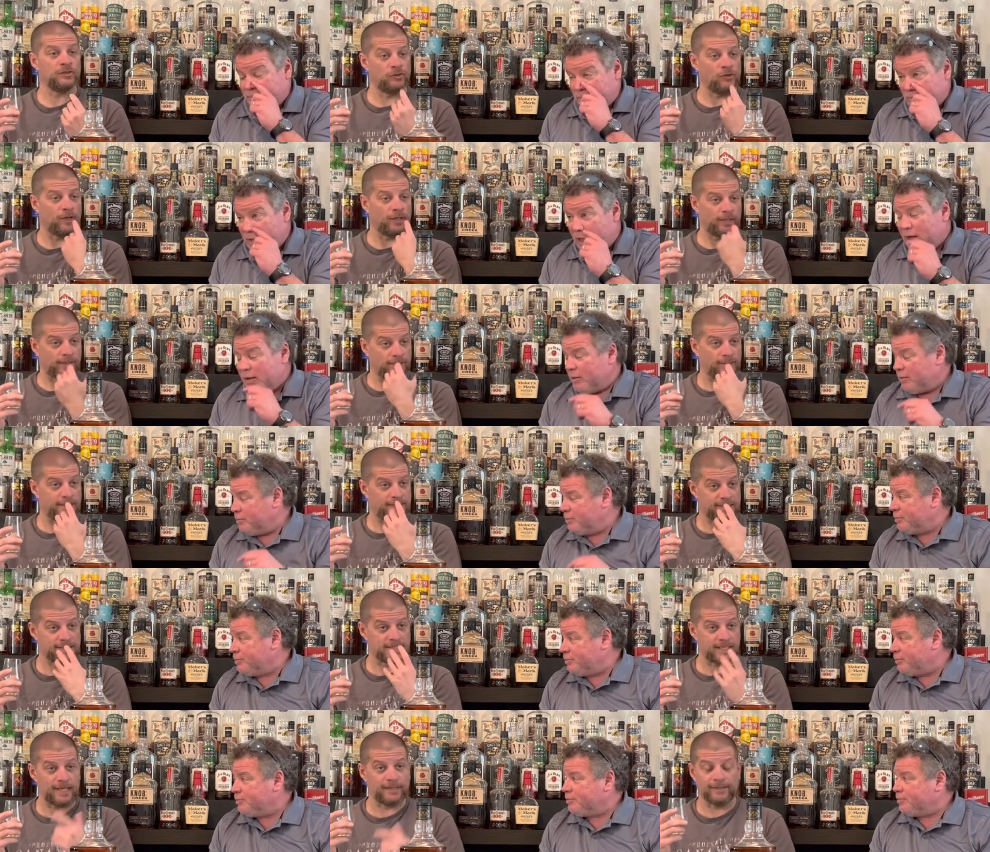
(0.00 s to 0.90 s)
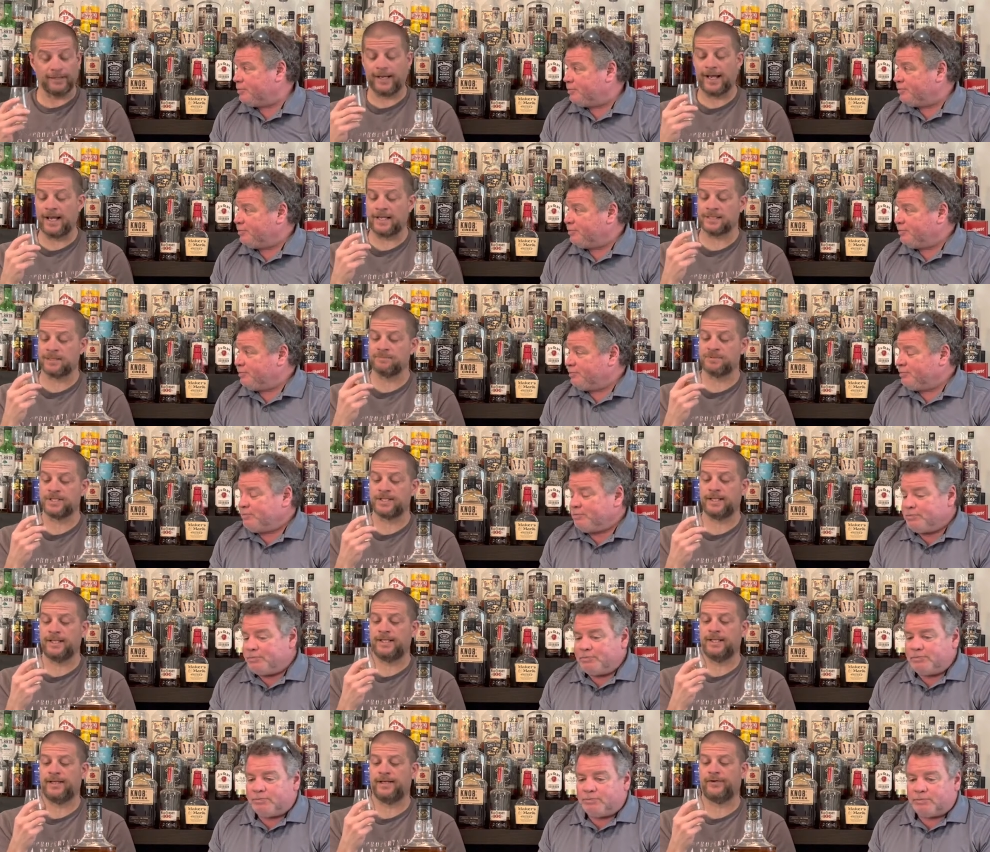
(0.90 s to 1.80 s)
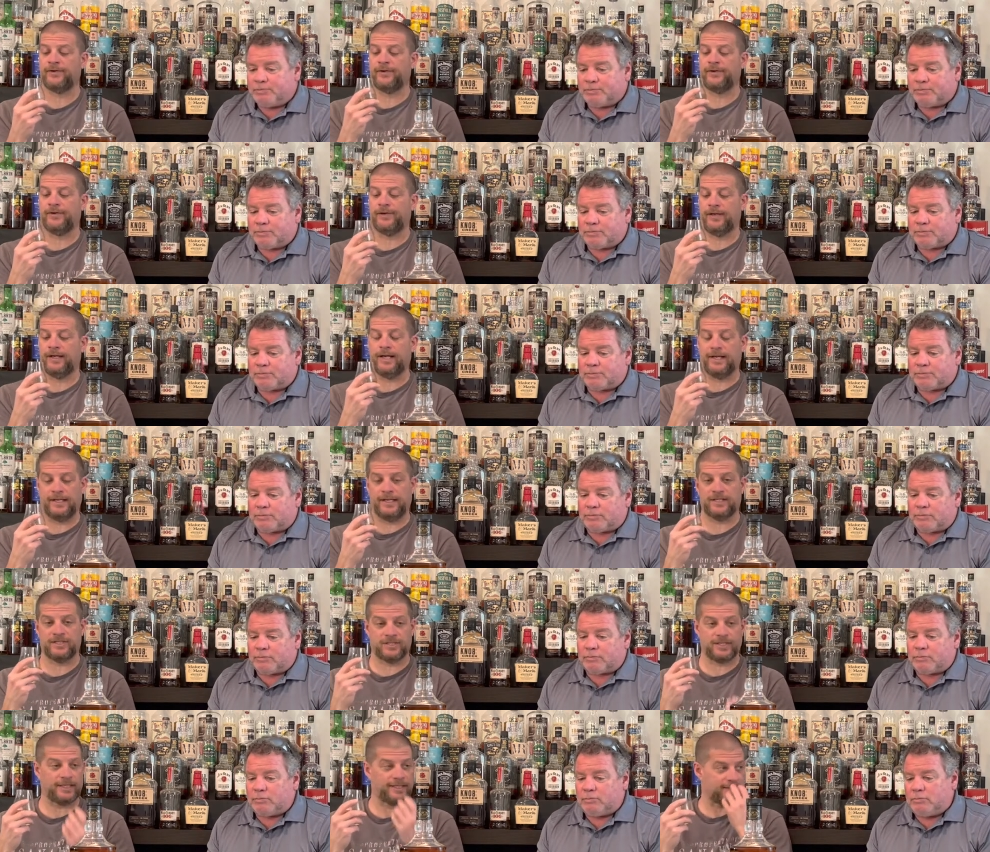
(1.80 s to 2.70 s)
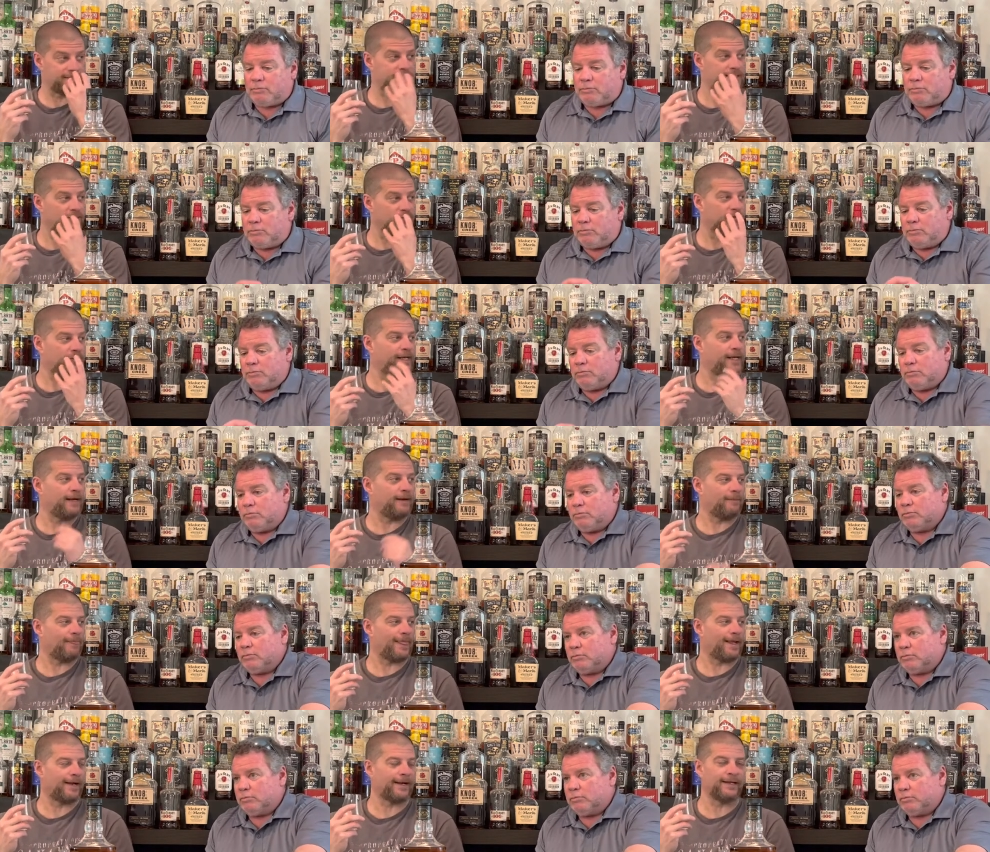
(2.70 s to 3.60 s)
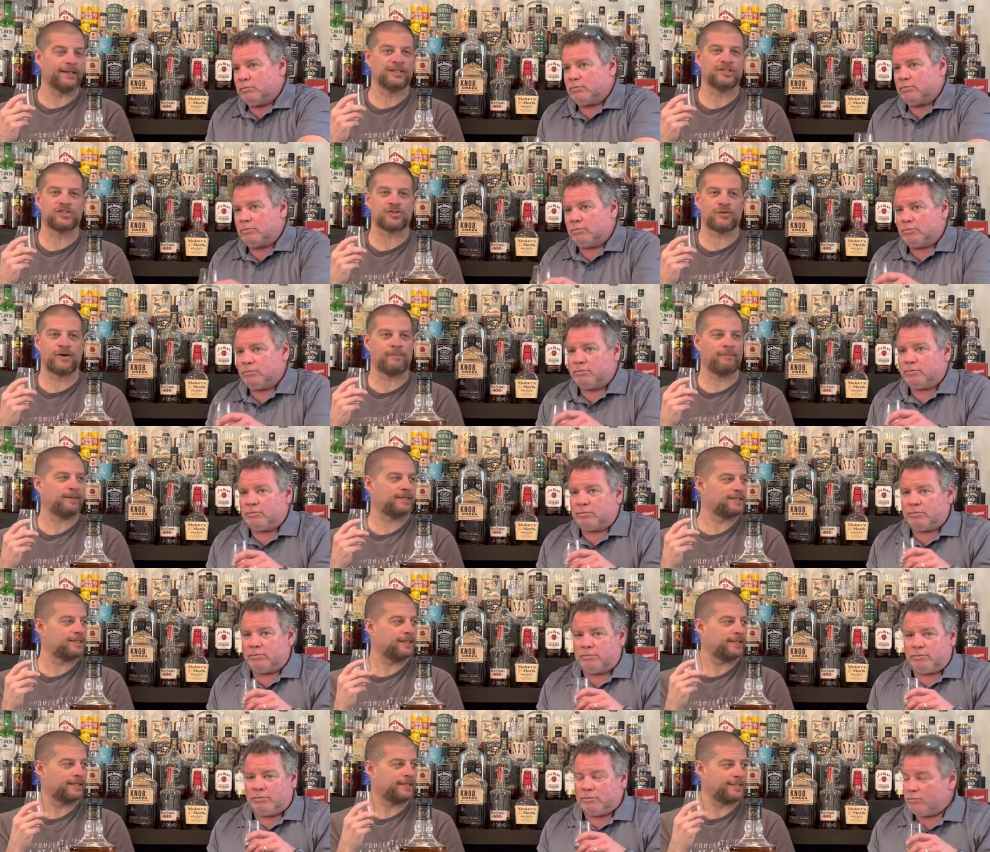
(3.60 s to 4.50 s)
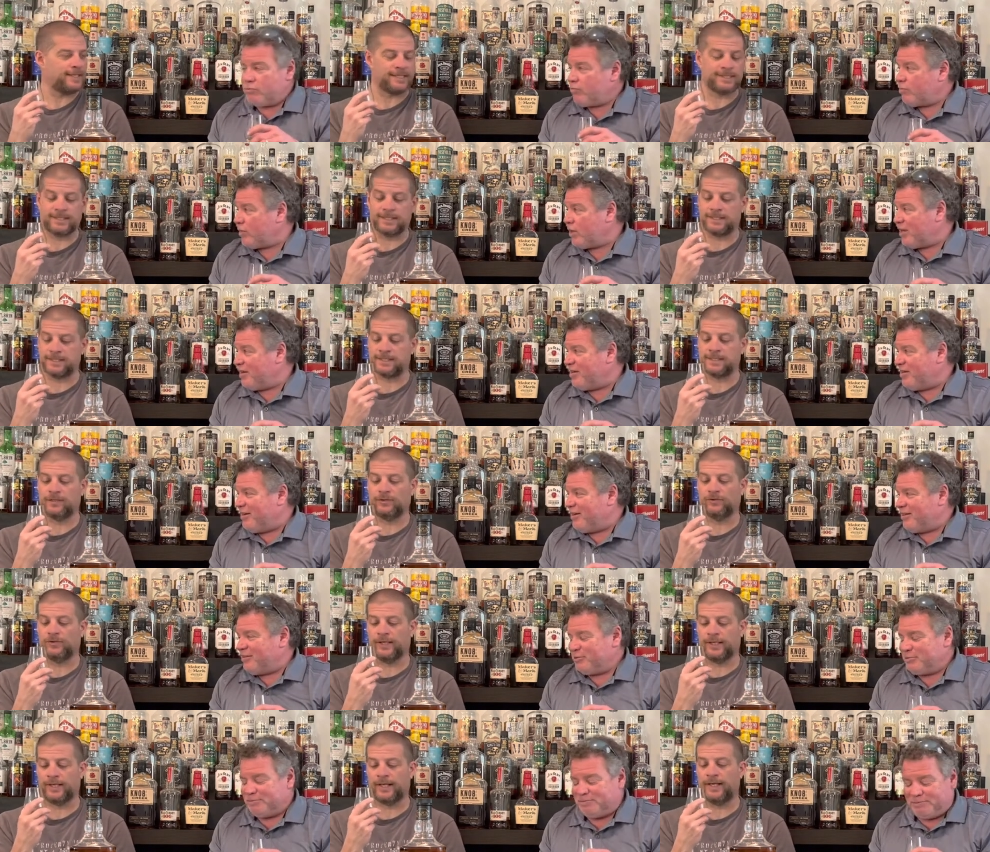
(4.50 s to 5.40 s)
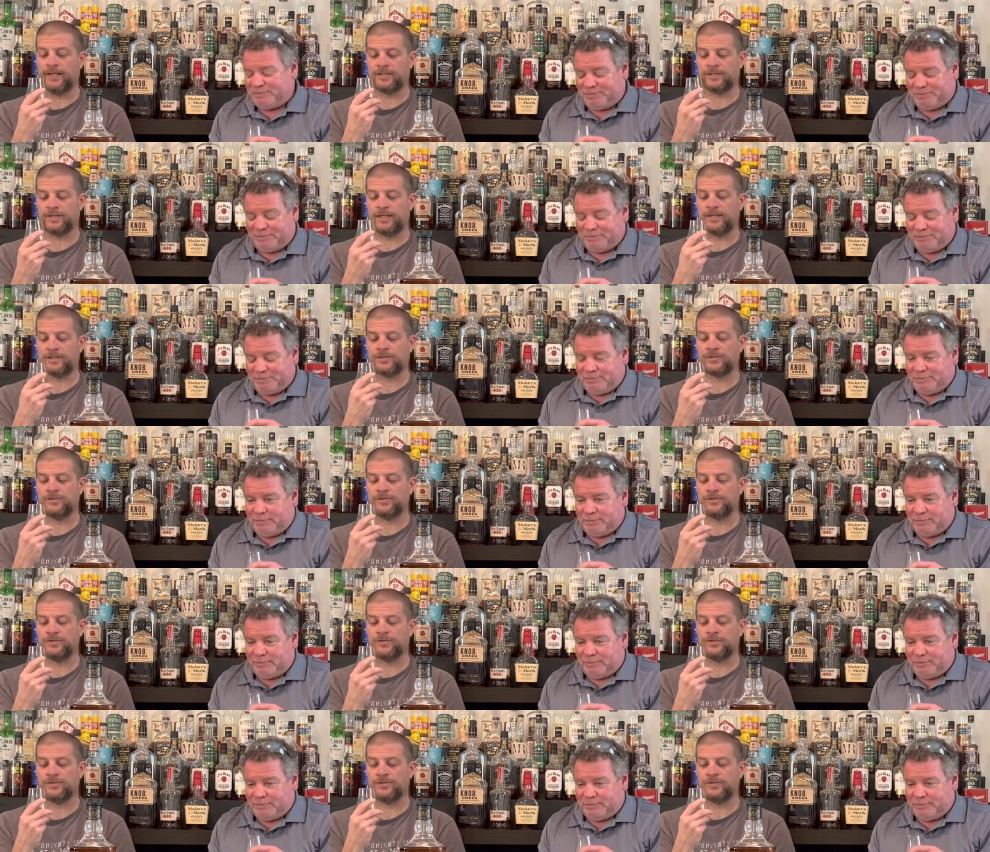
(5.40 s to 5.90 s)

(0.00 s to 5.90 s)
Speaker 1: longer, yeah. like, because as I'm sitting here, it, it's like still there. Like I can scrape my tongue and taste it still. Yeah. Like it's it's